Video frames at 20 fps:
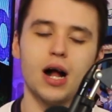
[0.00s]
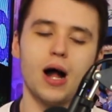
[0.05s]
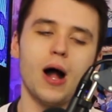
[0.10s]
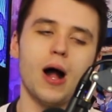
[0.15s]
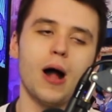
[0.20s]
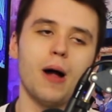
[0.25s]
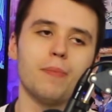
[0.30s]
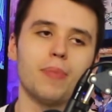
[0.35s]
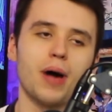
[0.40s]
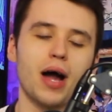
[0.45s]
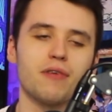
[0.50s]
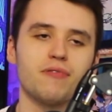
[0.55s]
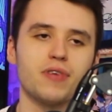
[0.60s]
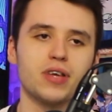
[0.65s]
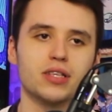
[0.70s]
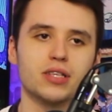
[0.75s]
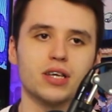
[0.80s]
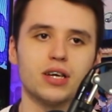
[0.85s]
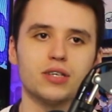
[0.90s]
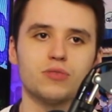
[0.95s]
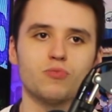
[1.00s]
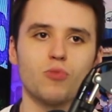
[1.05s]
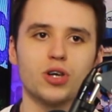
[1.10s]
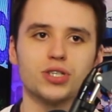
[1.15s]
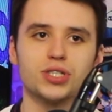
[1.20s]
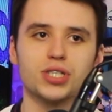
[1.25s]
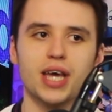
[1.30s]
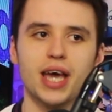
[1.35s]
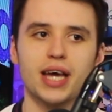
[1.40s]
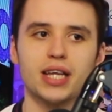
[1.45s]
But I think that
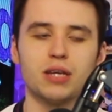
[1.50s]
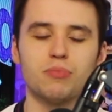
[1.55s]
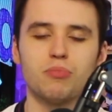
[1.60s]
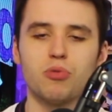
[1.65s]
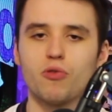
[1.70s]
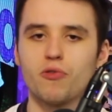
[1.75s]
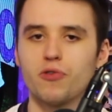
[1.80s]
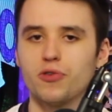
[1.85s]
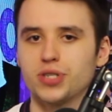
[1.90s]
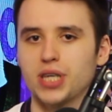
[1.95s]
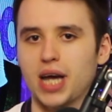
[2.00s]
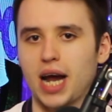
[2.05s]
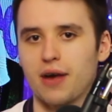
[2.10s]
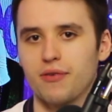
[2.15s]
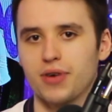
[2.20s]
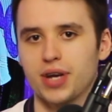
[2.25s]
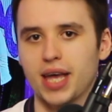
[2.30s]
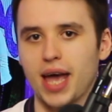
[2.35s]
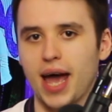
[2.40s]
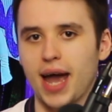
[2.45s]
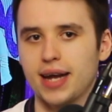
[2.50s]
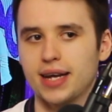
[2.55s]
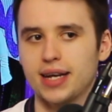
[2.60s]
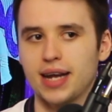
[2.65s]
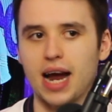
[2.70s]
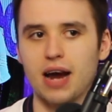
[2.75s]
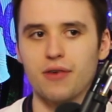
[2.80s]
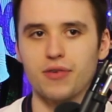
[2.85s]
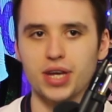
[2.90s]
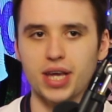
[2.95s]
once again, the ball through to Harry Kane, and
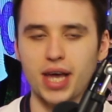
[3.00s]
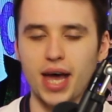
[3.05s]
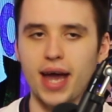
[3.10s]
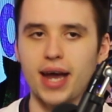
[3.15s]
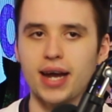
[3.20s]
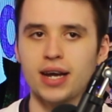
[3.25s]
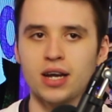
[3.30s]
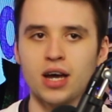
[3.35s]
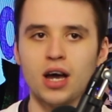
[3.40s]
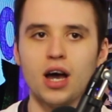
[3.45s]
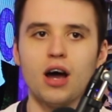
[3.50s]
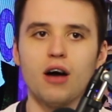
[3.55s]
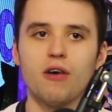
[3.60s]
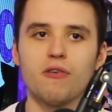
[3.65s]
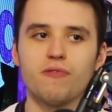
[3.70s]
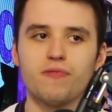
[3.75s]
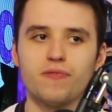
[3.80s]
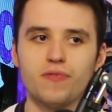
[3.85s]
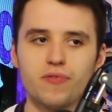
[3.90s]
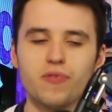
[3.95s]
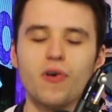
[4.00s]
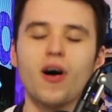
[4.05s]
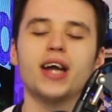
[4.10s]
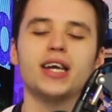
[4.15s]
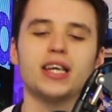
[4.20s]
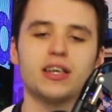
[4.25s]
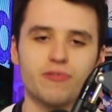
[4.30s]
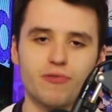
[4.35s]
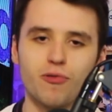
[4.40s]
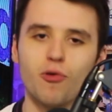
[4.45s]
Harry Kane
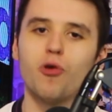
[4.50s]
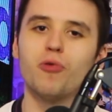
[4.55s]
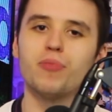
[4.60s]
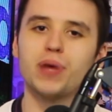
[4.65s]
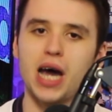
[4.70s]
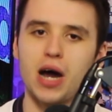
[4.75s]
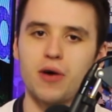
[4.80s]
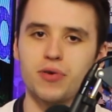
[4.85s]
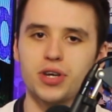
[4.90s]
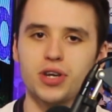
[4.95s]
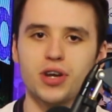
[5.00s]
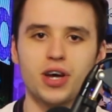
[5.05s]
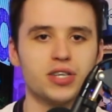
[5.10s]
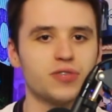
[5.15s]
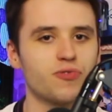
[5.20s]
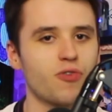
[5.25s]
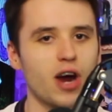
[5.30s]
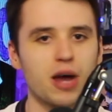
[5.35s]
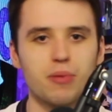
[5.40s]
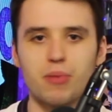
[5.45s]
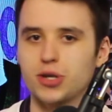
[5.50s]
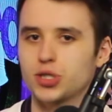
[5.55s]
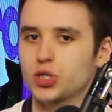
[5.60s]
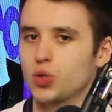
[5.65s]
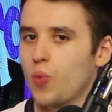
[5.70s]
finding form now. You know, he's very much